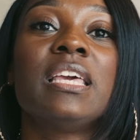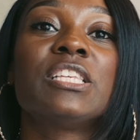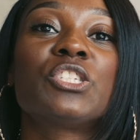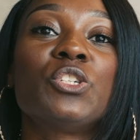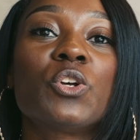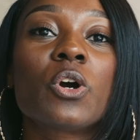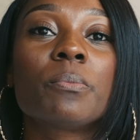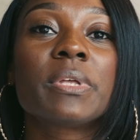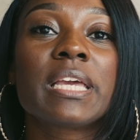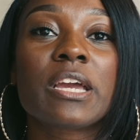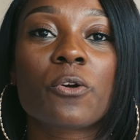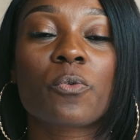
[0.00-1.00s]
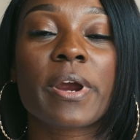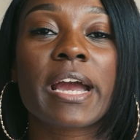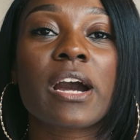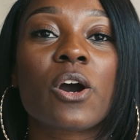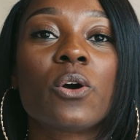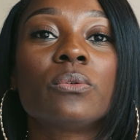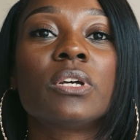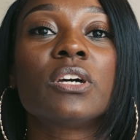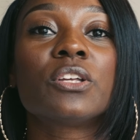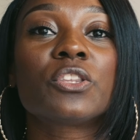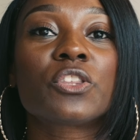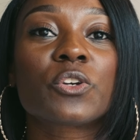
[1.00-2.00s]
It's normally around
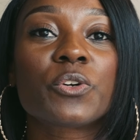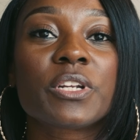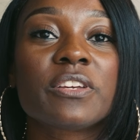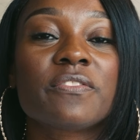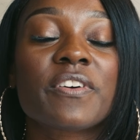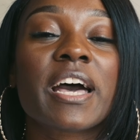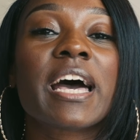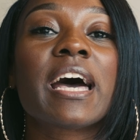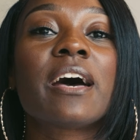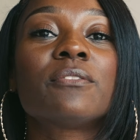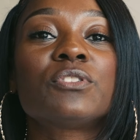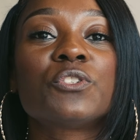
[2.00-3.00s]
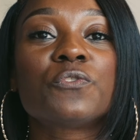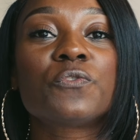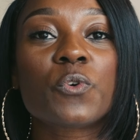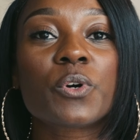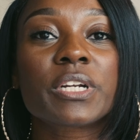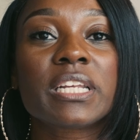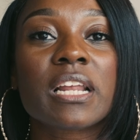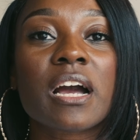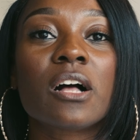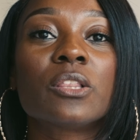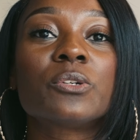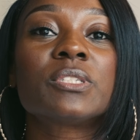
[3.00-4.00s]
$35 to
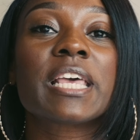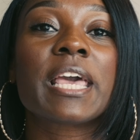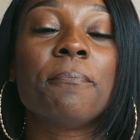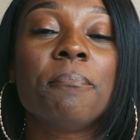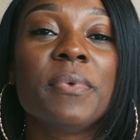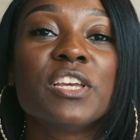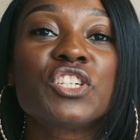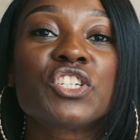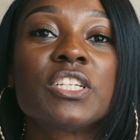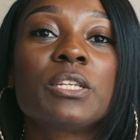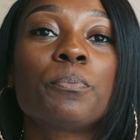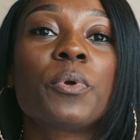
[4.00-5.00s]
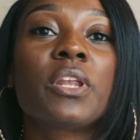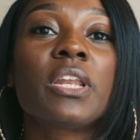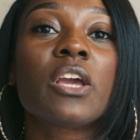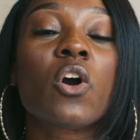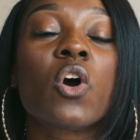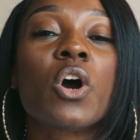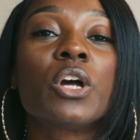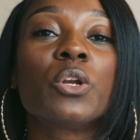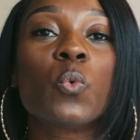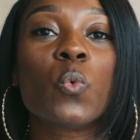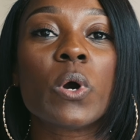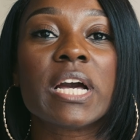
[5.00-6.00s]
$40 admission, depending on
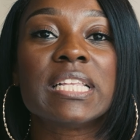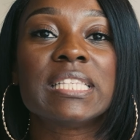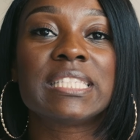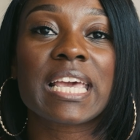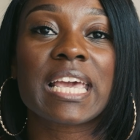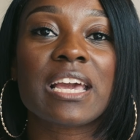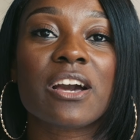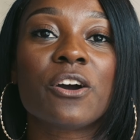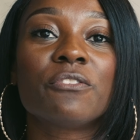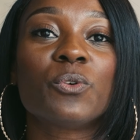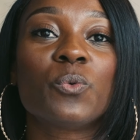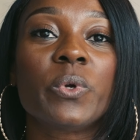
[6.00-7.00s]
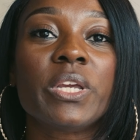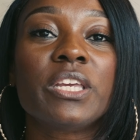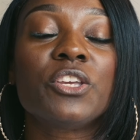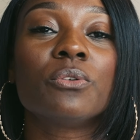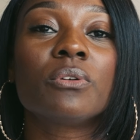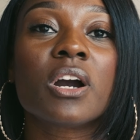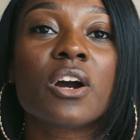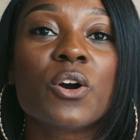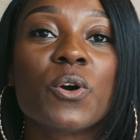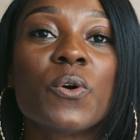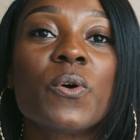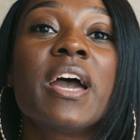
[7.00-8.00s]
what day of the week you
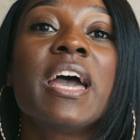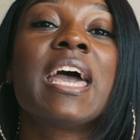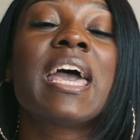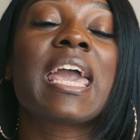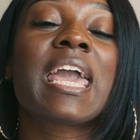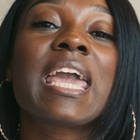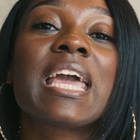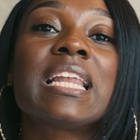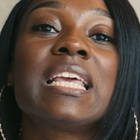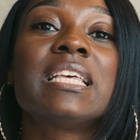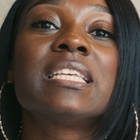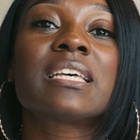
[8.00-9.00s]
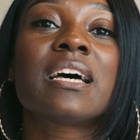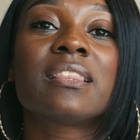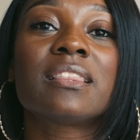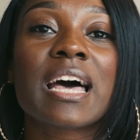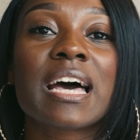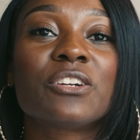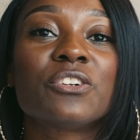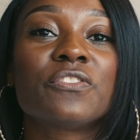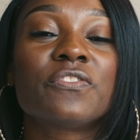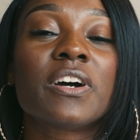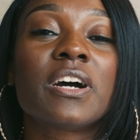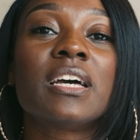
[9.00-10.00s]
go. And it's a lot of
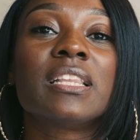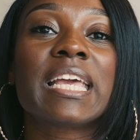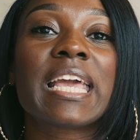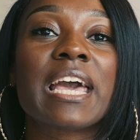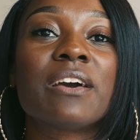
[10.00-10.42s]
fun. They